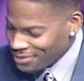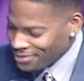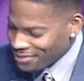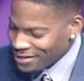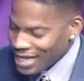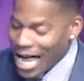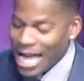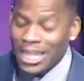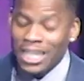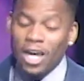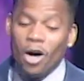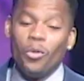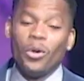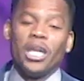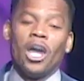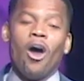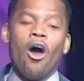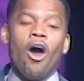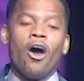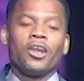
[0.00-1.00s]
Now, I know we
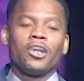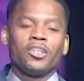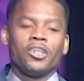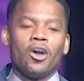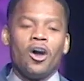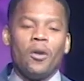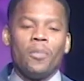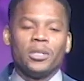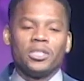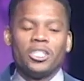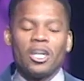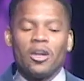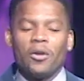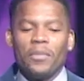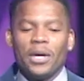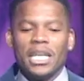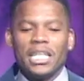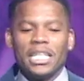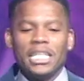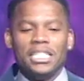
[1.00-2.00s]
hard on y'all, but y'all don't
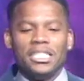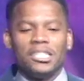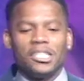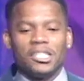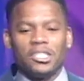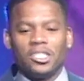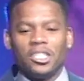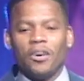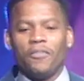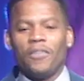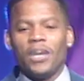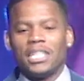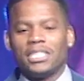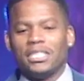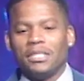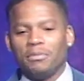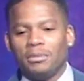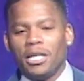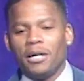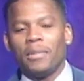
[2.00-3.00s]
make it easy on yourself
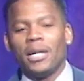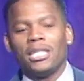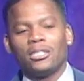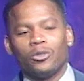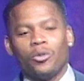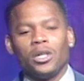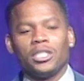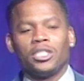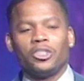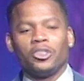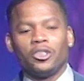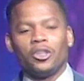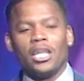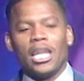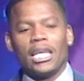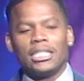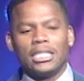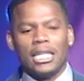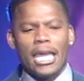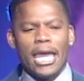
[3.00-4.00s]
asking them dumbass questions y'all
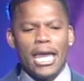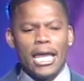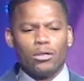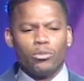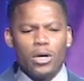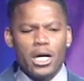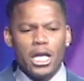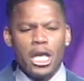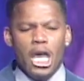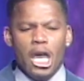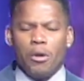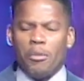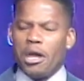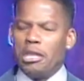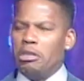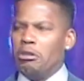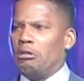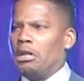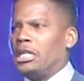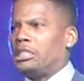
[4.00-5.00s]
like to ask. Why
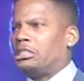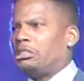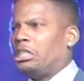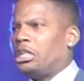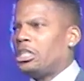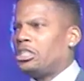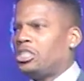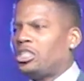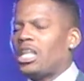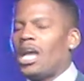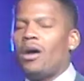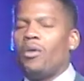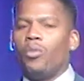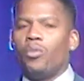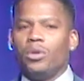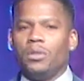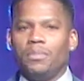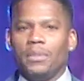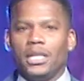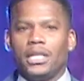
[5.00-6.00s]
you don't like to take a shower
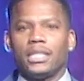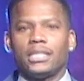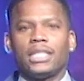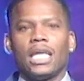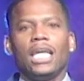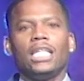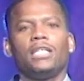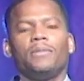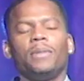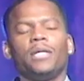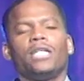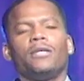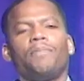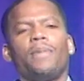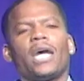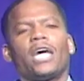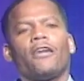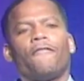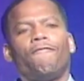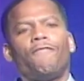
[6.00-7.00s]
with me? Because I hate to be at the
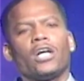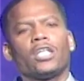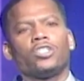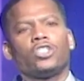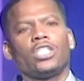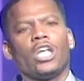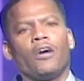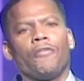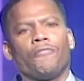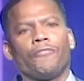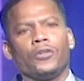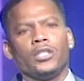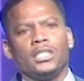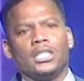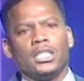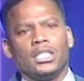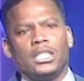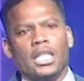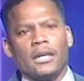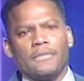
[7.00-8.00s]
back of the fucking shower freezing
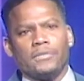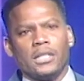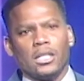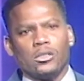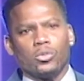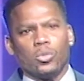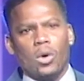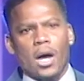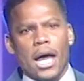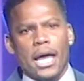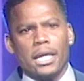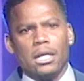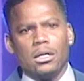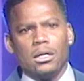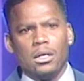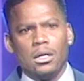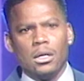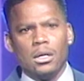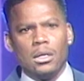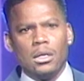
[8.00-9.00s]
to death. That's why.
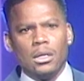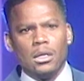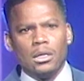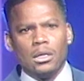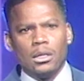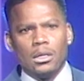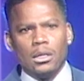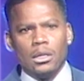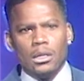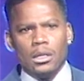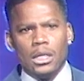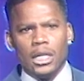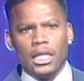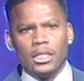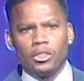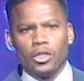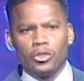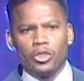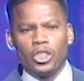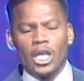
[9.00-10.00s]
It
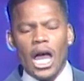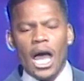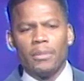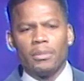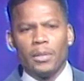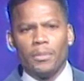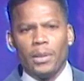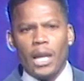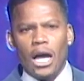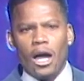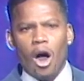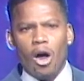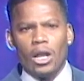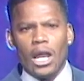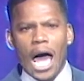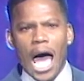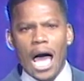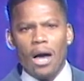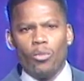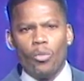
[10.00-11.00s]
ain't your job to block all the
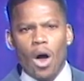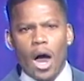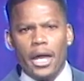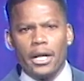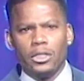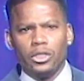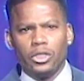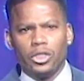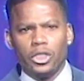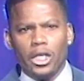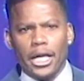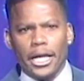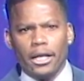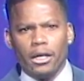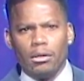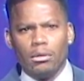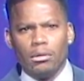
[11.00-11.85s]
hot water. Shit.